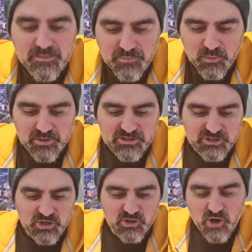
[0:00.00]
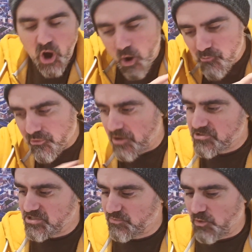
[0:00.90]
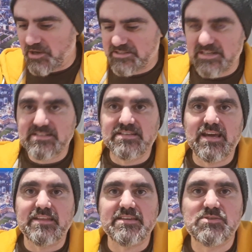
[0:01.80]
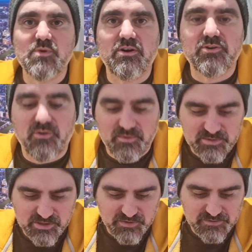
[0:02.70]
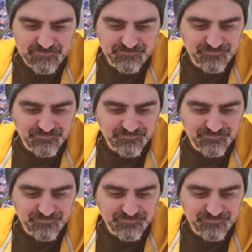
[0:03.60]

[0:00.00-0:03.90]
But I wanted to show you the whole process of what I did to get these where I got them to.